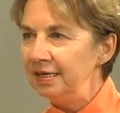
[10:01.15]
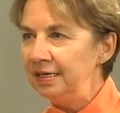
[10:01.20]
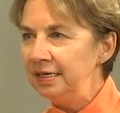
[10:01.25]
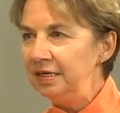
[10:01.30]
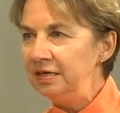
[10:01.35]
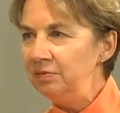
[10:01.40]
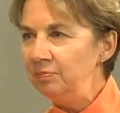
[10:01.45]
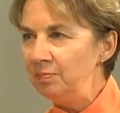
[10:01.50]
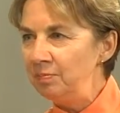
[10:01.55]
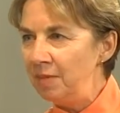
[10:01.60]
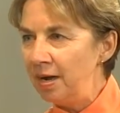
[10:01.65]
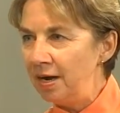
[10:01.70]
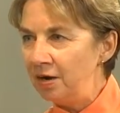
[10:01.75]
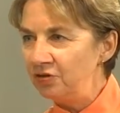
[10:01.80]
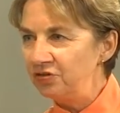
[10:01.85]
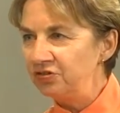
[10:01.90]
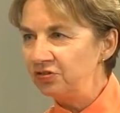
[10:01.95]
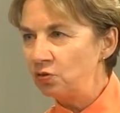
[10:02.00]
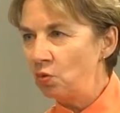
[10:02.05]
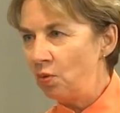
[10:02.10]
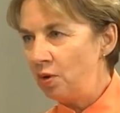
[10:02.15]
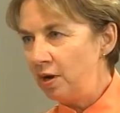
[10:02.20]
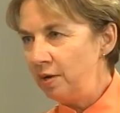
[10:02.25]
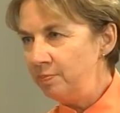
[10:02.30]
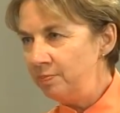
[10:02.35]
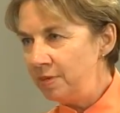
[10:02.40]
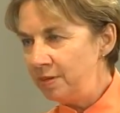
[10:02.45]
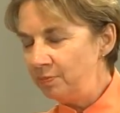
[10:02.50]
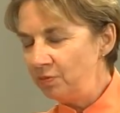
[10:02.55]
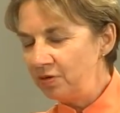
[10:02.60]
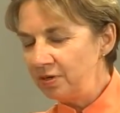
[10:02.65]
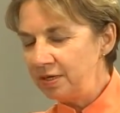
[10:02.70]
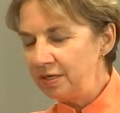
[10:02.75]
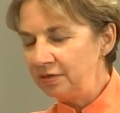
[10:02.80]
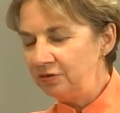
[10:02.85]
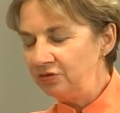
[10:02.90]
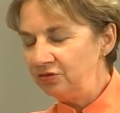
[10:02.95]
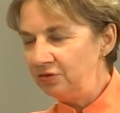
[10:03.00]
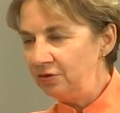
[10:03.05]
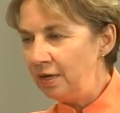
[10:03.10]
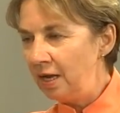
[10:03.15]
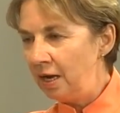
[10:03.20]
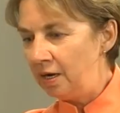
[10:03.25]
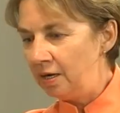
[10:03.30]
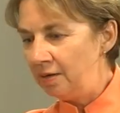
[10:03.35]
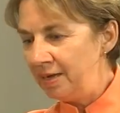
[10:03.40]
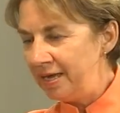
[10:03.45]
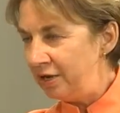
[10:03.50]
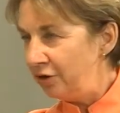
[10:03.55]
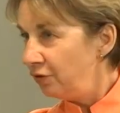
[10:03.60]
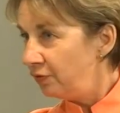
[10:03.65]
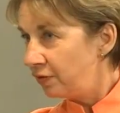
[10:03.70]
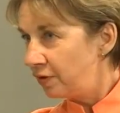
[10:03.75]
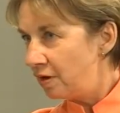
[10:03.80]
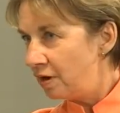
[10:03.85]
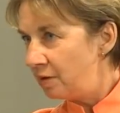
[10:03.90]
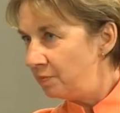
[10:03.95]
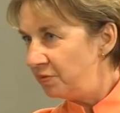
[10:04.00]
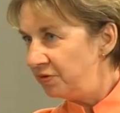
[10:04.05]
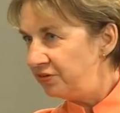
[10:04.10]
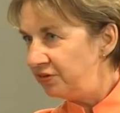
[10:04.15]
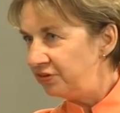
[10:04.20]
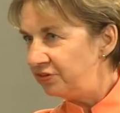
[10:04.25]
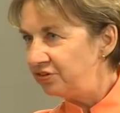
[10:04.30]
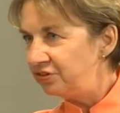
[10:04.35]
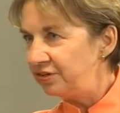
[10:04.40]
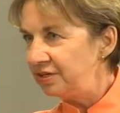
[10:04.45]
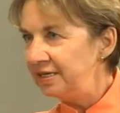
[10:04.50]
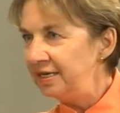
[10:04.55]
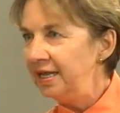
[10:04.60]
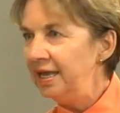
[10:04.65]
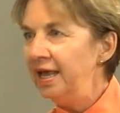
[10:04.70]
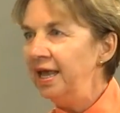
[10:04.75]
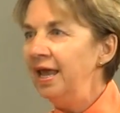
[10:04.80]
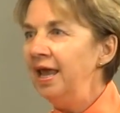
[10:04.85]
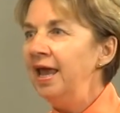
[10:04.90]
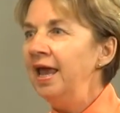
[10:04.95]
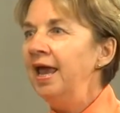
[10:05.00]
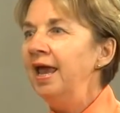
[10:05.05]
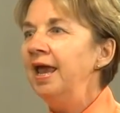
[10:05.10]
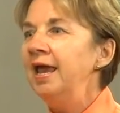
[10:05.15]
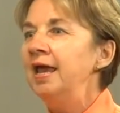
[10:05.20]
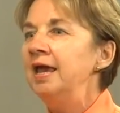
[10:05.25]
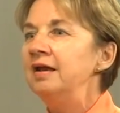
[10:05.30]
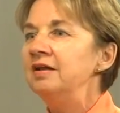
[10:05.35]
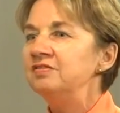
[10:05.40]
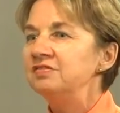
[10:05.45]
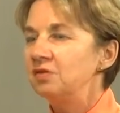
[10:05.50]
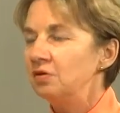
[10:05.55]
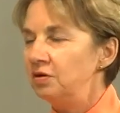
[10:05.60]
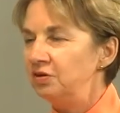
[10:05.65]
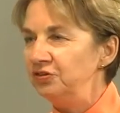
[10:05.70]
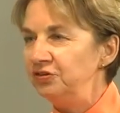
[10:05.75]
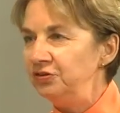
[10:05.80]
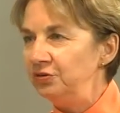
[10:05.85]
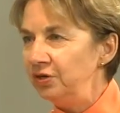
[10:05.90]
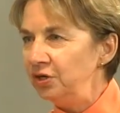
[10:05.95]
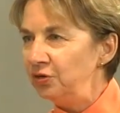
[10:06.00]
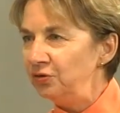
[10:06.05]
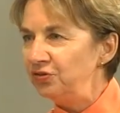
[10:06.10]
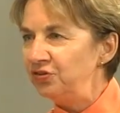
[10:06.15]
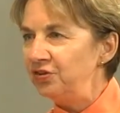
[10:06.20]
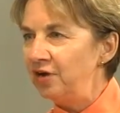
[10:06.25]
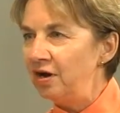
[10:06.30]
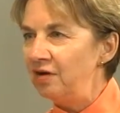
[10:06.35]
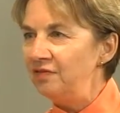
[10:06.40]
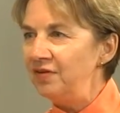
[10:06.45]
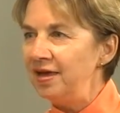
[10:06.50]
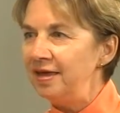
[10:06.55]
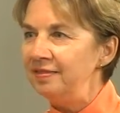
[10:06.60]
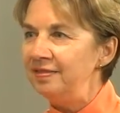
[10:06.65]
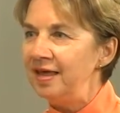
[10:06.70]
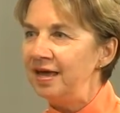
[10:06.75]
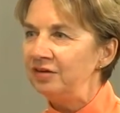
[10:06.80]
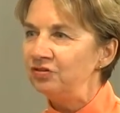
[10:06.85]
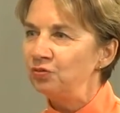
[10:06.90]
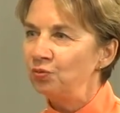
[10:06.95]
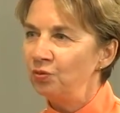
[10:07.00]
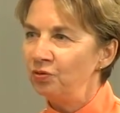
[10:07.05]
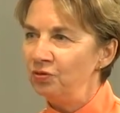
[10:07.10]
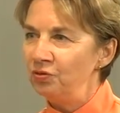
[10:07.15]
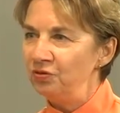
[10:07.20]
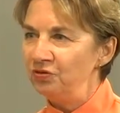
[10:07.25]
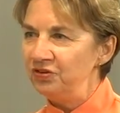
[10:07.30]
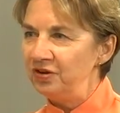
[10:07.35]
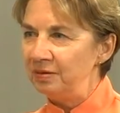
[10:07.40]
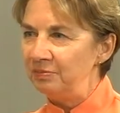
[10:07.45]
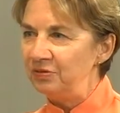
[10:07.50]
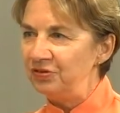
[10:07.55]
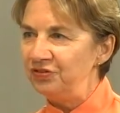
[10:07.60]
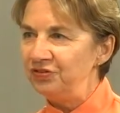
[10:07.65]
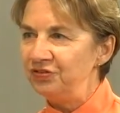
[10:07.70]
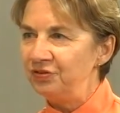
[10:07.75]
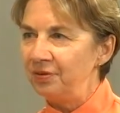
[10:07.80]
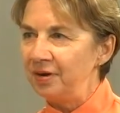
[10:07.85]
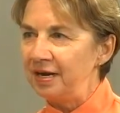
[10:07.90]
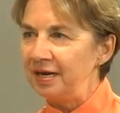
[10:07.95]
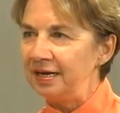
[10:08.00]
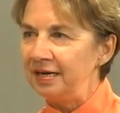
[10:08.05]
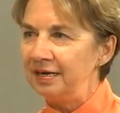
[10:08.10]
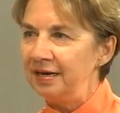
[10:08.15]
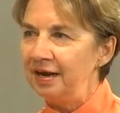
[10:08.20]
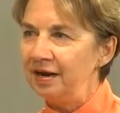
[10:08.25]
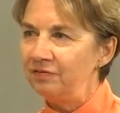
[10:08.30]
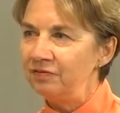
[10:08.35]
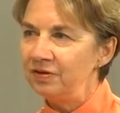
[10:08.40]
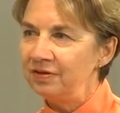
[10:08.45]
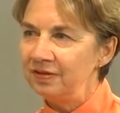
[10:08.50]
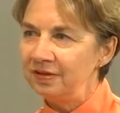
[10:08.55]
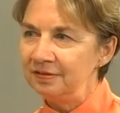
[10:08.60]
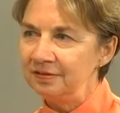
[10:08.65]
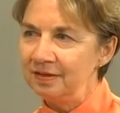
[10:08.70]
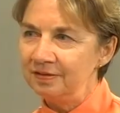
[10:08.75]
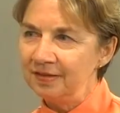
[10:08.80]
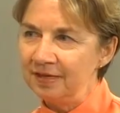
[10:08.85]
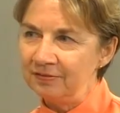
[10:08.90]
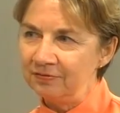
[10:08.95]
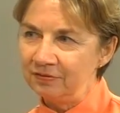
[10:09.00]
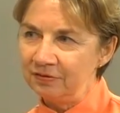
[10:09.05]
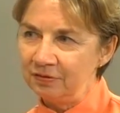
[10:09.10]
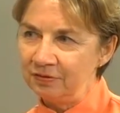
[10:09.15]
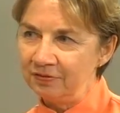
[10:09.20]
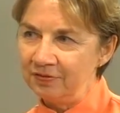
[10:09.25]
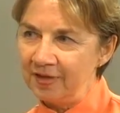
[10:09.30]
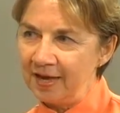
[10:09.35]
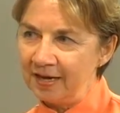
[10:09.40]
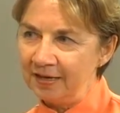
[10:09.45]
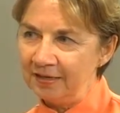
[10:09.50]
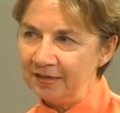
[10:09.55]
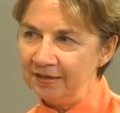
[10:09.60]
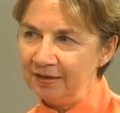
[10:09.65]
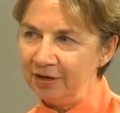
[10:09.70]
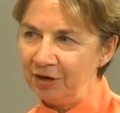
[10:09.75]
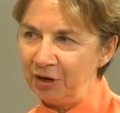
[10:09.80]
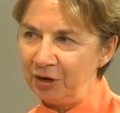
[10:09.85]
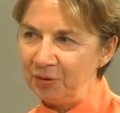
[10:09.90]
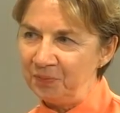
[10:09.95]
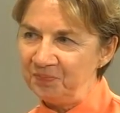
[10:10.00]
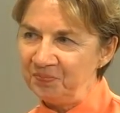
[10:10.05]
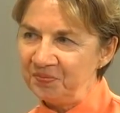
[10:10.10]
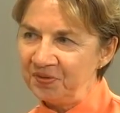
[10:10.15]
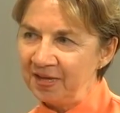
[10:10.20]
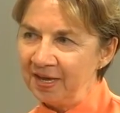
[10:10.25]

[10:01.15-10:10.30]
Any Mouse Squad member can enter the competition, and it's called Do It Yourself, and that's where they're demonstrating everything that they've learned that year.